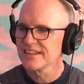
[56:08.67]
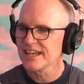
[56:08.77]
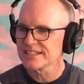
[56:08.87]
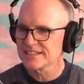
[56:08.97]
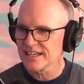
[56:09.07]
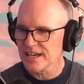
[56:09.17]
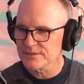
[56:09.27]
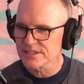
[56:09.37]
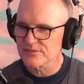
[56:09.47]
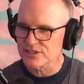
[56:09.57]
I
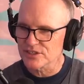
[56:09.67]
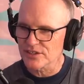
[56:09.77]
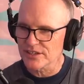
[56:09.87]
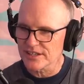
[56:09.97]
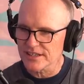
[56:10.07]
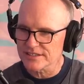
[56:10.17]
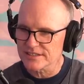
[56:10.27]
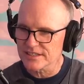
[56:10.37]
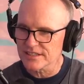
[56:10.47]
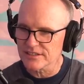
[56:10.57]
was in a fraternity. That's
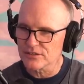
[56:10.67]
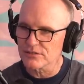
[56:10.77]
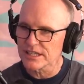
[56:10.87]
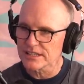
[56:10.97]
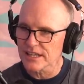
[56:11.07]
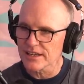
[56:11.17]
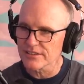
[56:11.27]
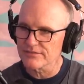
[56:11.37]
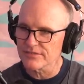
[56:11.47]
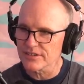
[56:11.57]
a Greek letter for.